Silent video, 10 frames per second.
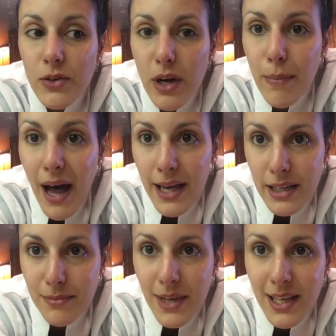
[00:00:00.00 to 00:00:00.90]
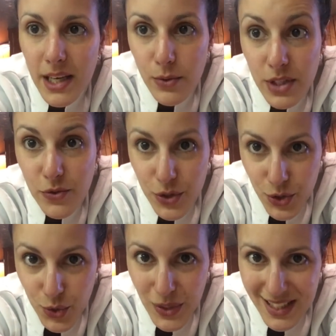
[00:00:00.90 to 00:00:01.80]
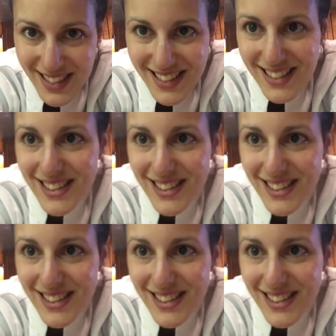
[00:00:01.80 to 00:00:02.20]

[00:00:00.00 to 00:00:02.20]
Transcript: crepe item and get ready for the sweet.